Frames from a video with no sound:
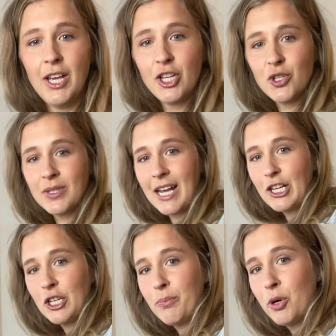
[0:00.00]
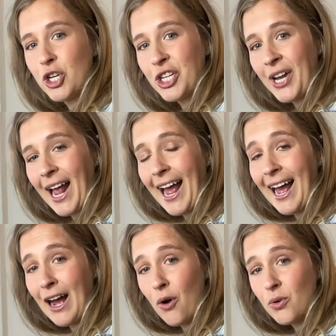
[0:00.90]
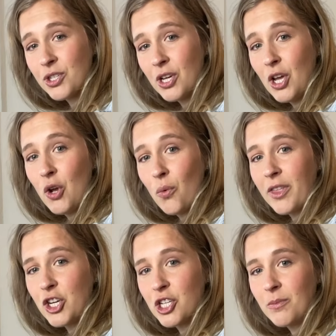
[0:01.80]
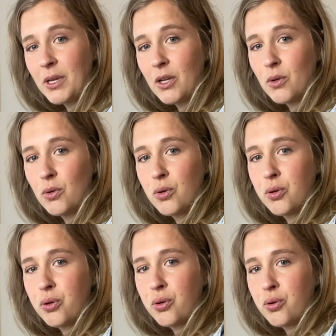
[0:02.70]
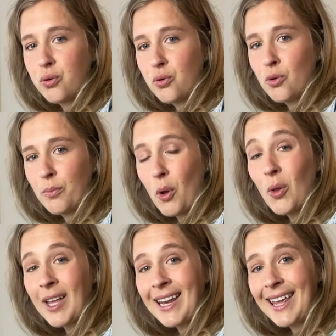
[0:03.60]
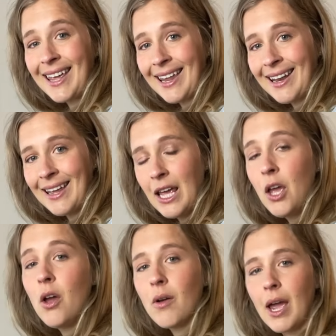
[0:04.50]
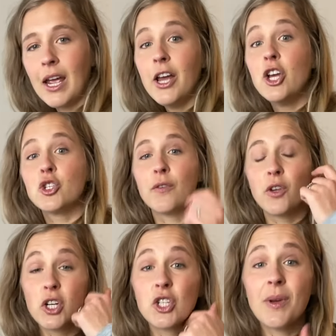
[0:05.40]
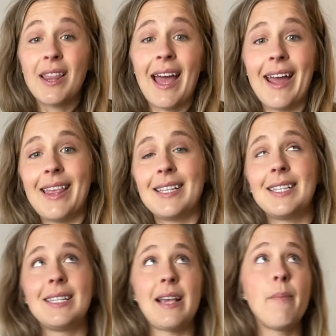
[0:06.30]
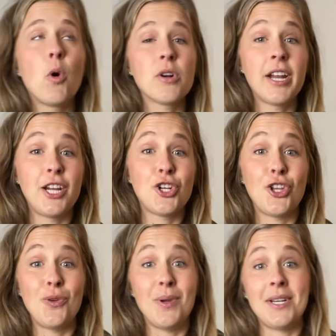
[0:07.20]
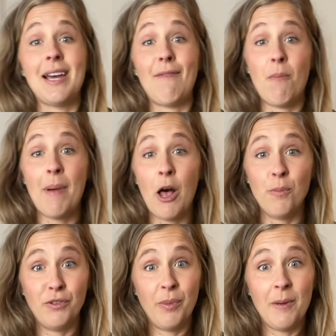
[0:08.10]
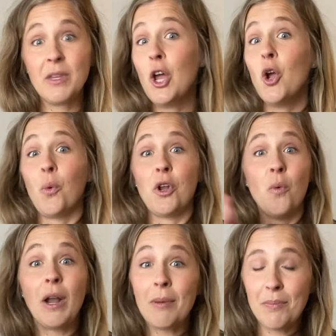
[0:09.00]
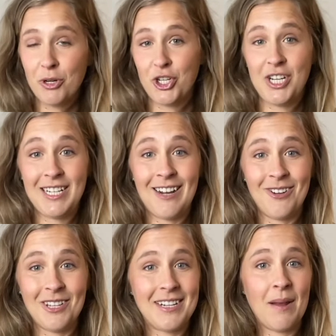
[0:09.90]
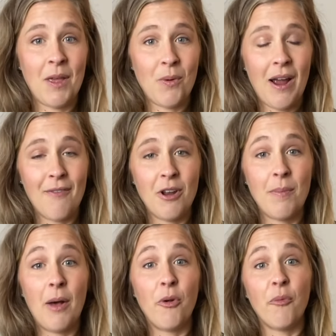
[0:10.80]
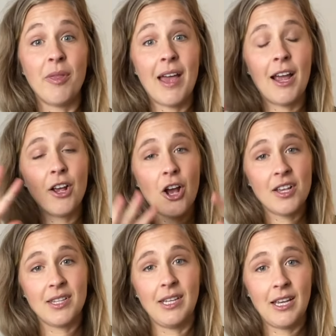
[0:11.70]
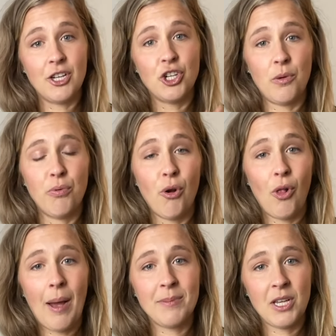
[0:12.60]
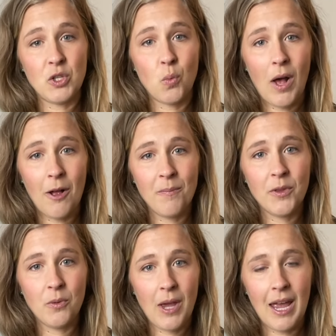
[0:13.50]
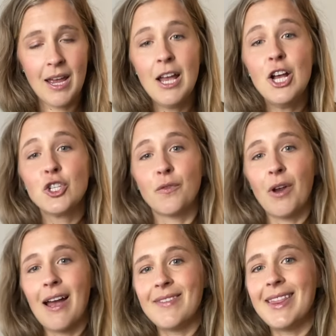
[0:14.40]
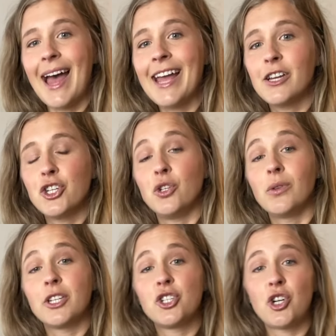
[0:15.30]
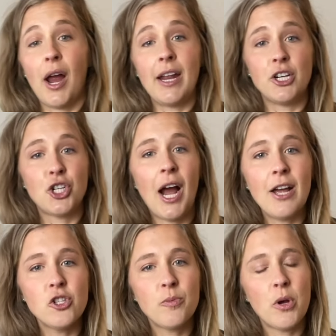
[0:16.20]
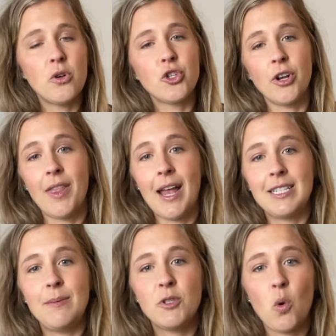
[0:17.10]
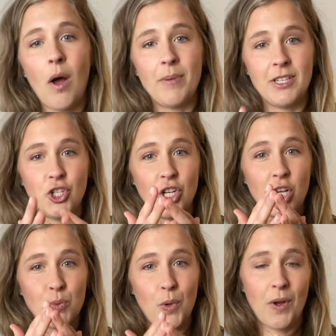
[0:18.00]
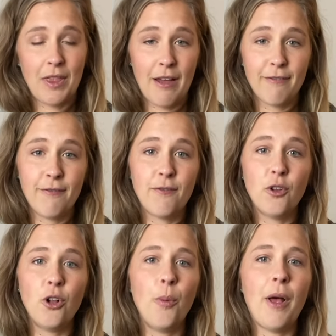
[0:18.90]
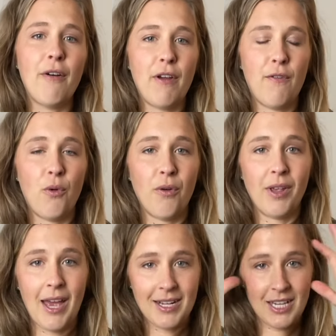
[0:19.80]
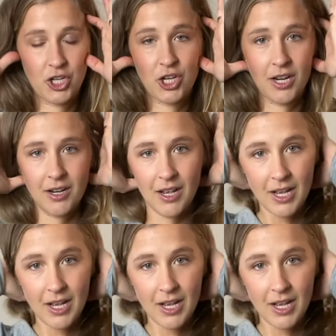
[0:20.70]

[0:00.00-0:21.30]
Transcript: So it's actually pushing out when they should be pulling in. Okay, so if you're doing that, that's the same coordination that you need to have a bowel movement. We don't want to be pushing down all the time like we're having a bowel movement. That can cause leakage and prolapse as well. Okay, so if you're having that issue, let's try in a child's pose or in that deep squat position because we want that full pelvic floor relaxation.